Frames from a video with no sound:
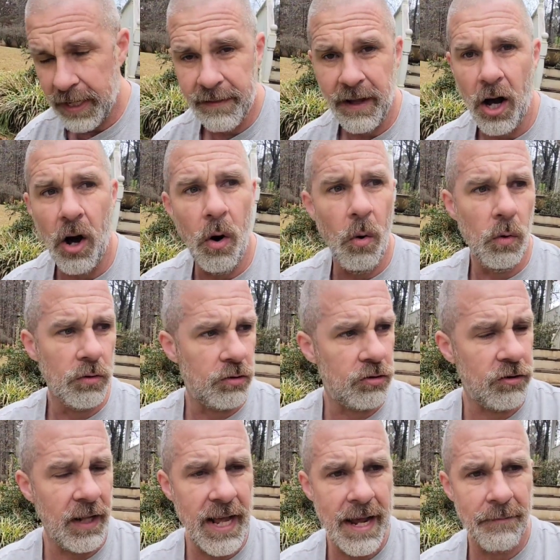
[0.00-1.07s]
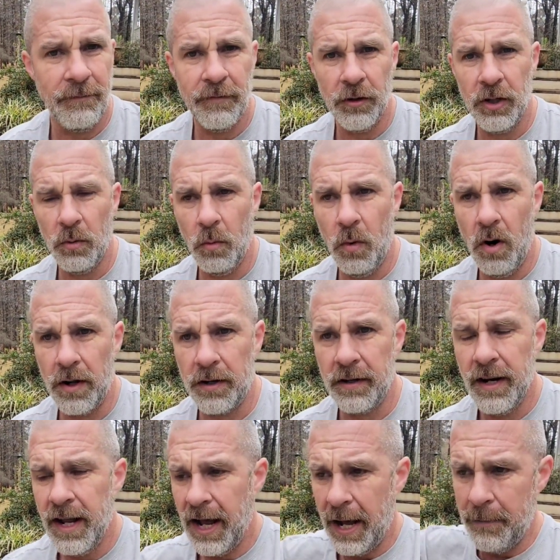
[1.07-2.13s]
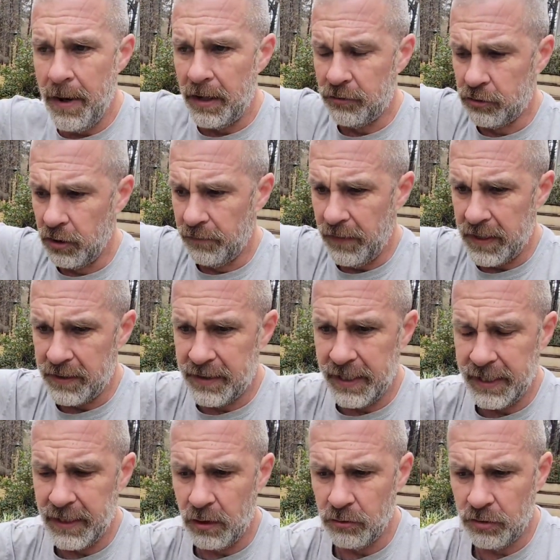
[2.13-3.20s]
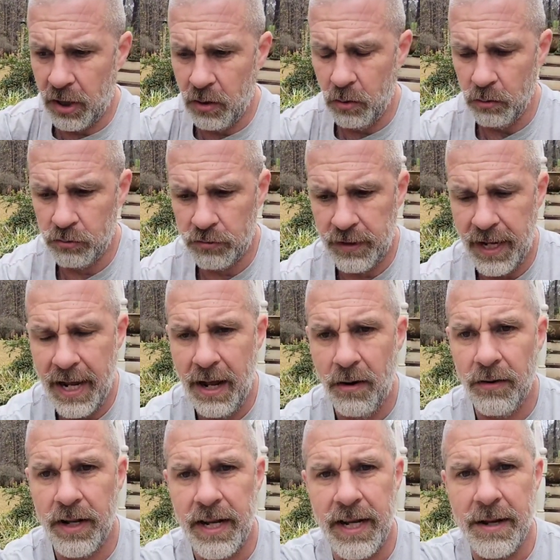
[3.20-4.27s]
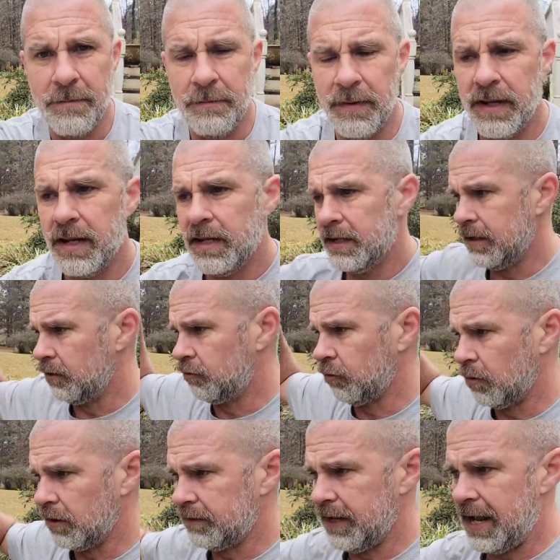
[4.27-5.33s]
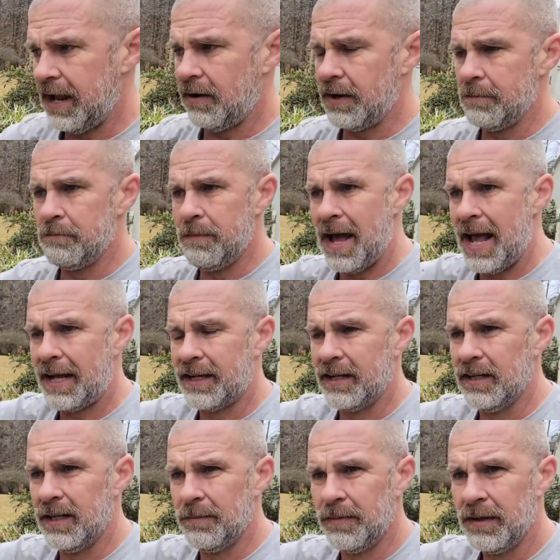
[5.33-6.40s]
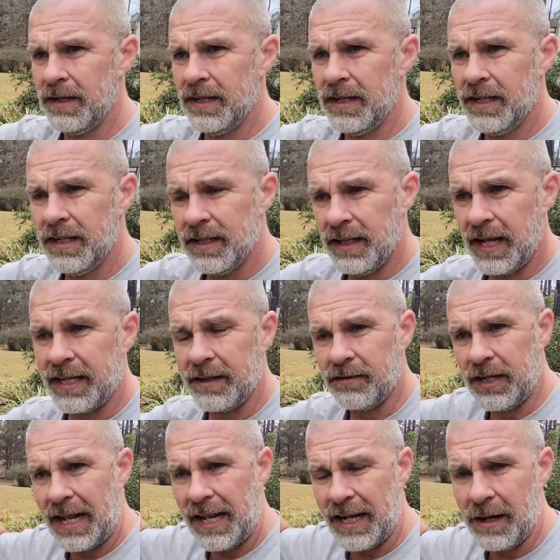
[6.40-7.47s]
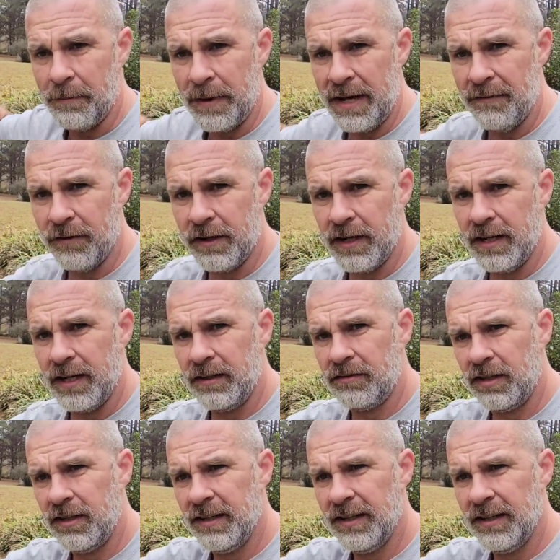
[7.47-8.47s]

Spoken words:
The hole was slammed full of water. I'm not sure if they dig those holes down and then, you know, sort of down and back up, like kind of like a beaver does.